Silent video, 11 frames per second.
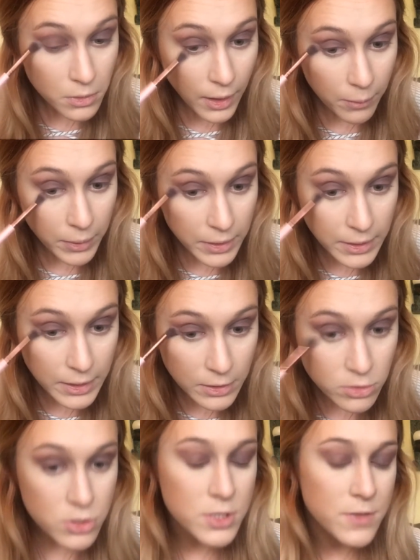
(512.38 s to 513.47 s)
That way
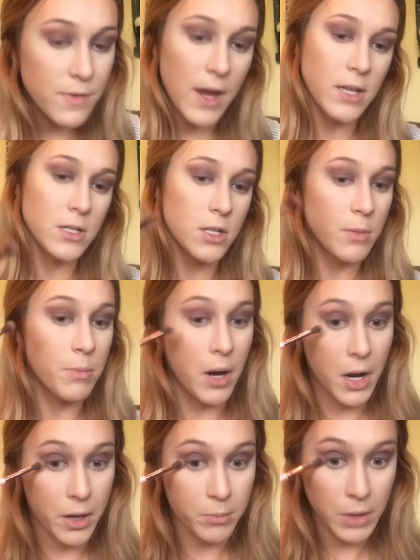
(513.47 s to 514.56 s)
it'll just fade into the
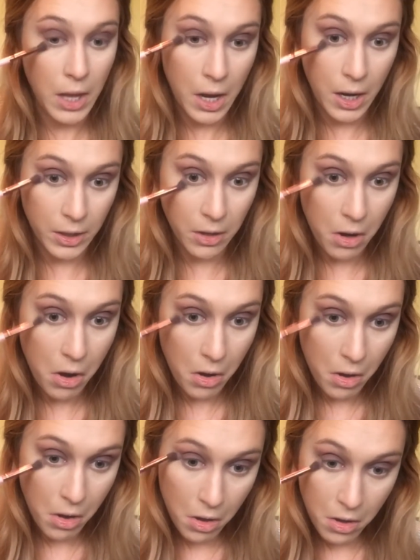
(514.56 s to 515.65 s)
bottom line
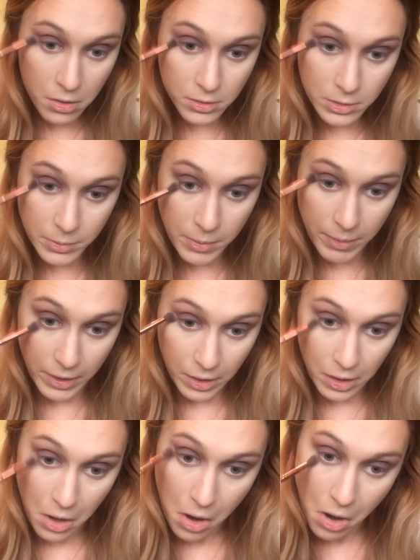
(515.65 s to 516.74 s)
a little bit
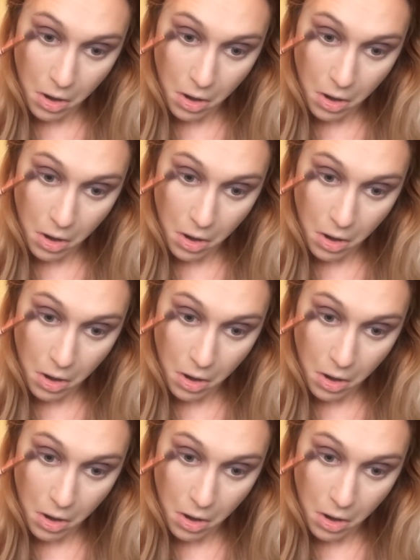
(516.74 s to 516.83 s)
better.